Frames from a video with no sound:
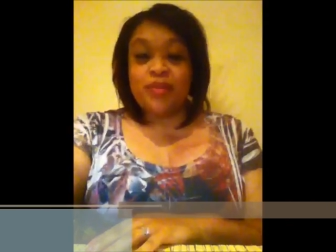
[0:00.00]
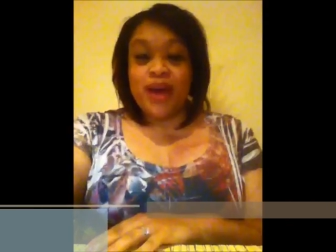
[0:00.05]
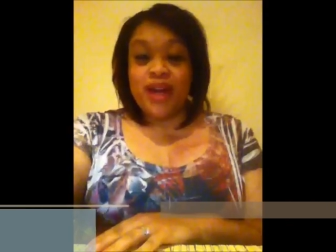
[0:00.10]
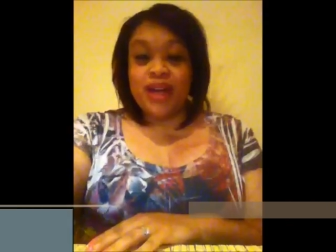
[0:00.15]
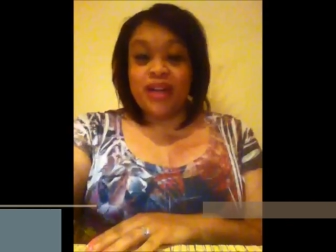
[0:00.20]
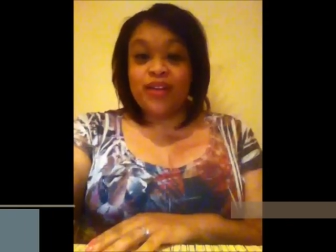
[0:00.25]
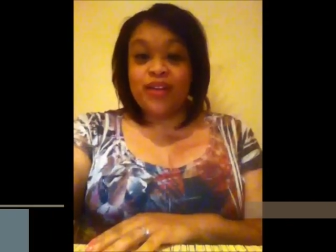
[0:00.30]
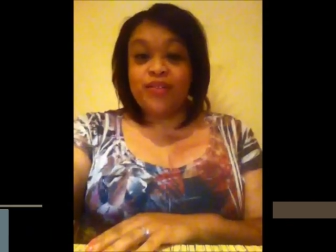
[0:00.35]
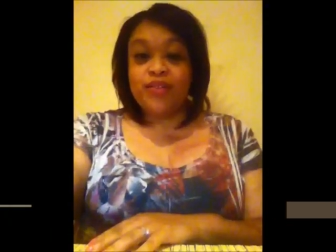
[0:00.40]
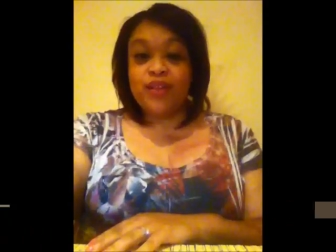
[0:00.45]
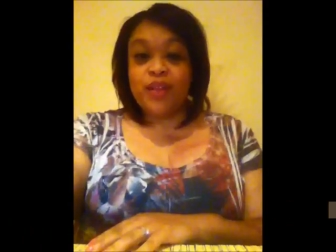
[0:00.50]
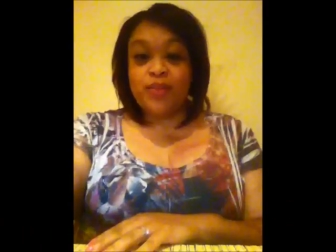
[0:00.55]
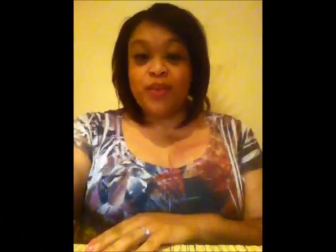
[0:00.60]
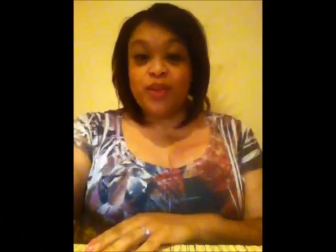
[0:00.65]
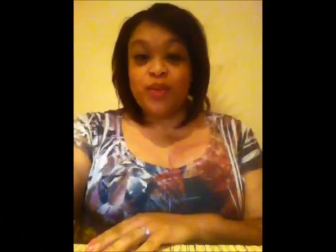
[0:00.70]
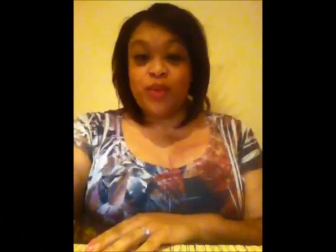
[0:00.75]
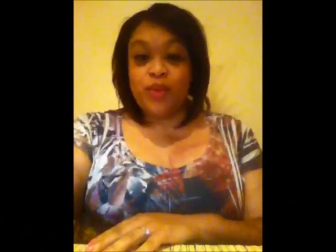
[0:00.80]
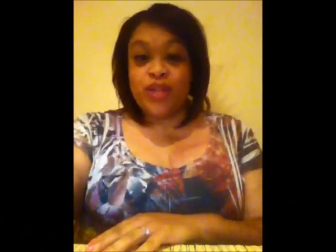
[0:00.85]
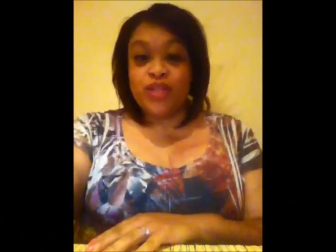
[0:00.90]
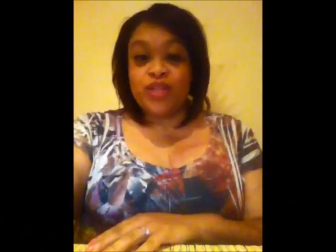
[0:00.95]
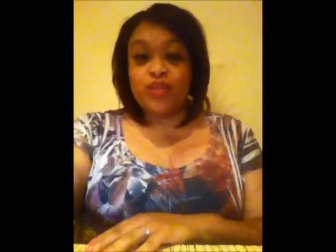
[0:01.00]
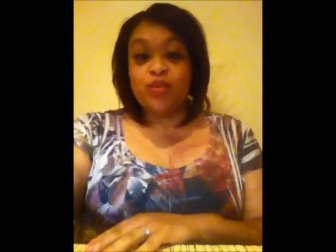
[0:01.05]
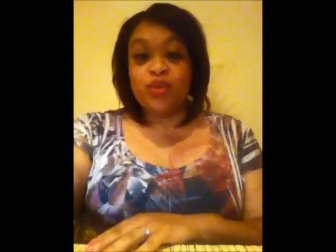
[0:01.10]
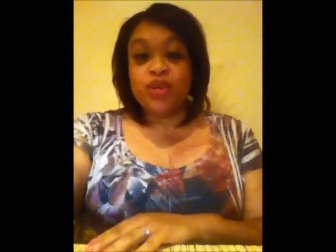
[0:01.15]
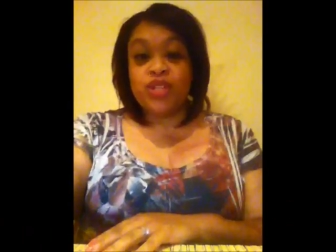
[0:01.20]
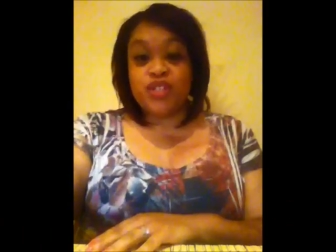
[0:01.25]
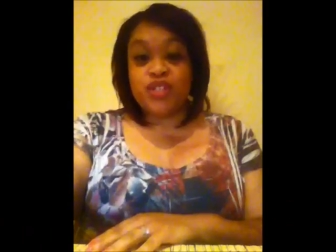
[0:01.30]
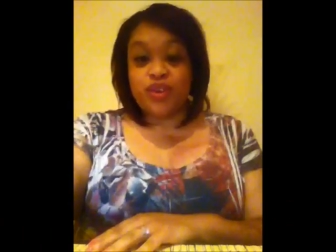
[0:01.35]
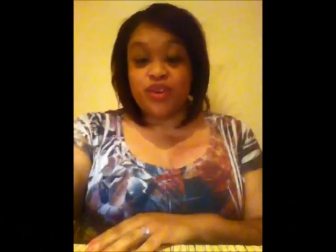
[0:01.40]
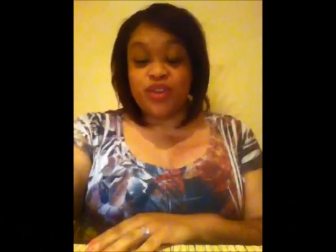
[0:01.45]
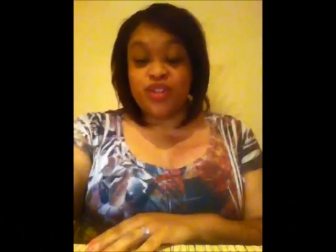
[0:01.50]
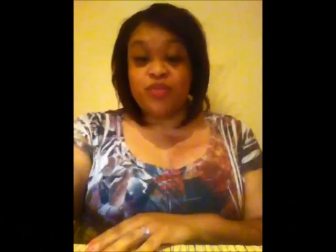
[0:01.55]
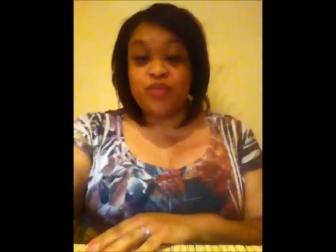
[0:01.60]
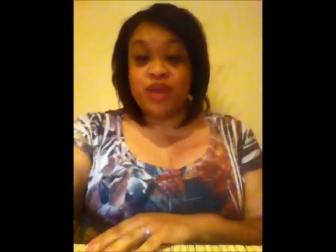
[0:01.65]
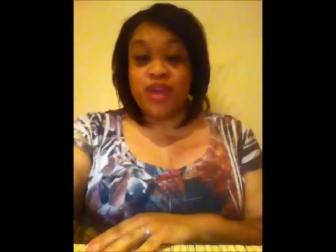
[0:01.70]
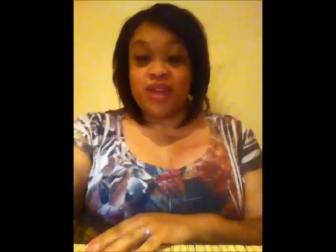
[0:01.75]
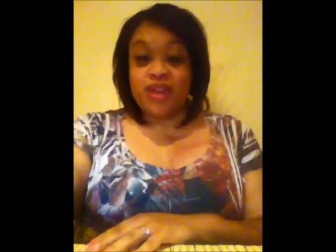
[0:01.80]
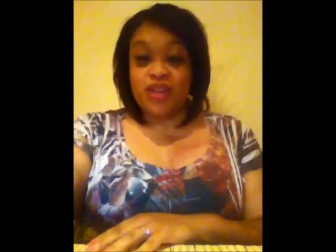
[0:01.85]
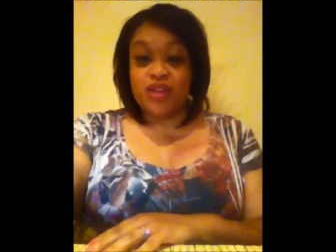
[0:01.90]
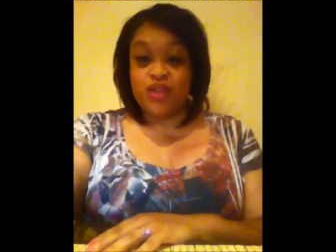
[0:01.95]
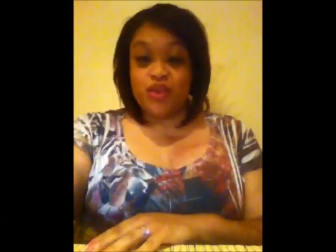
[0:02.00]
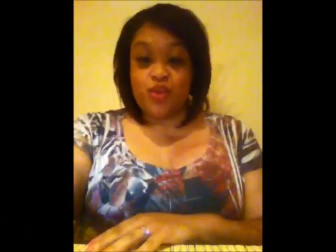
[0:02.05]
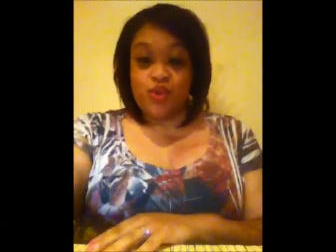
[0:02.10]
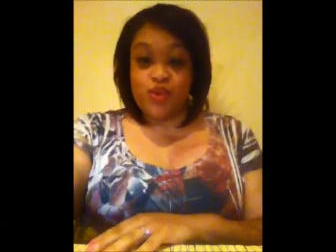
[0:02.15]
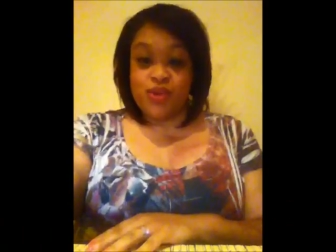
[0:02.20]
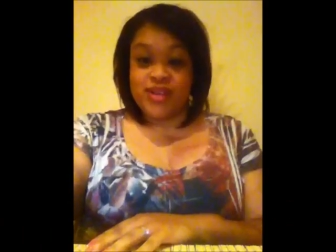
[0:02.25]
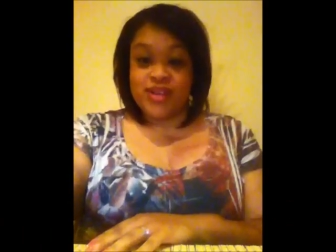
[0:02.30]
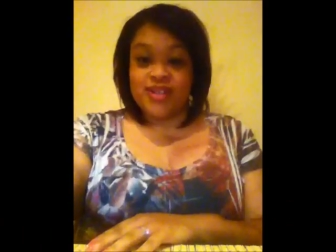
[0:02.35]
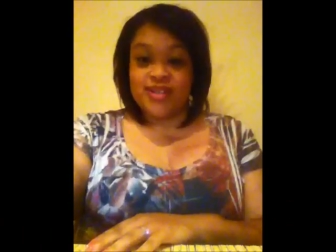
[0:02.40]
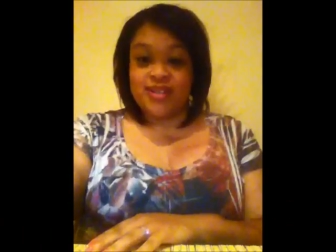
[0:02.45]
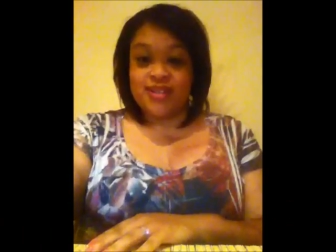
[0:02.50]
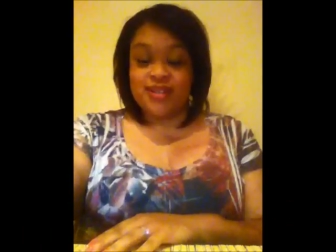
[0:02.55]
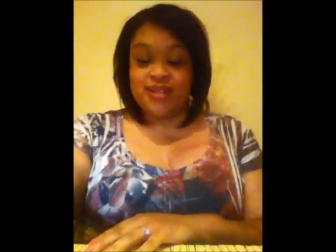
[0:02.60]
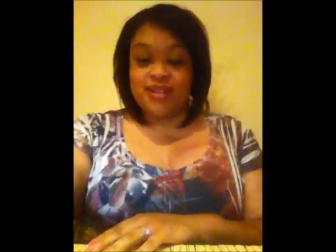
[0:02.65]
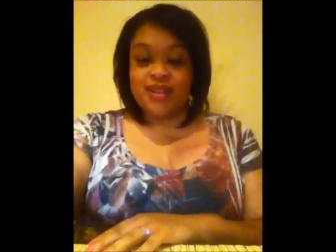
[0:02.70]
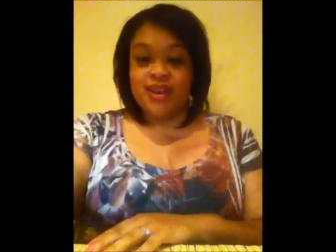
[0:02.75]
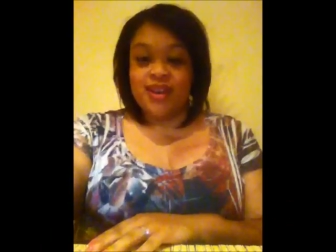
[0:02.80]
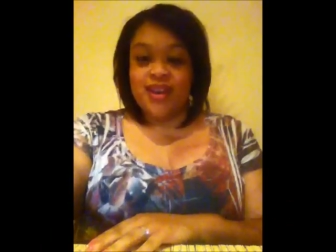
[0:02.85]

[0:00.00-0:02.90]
Monica Flippin-Wynn's Research Methods course.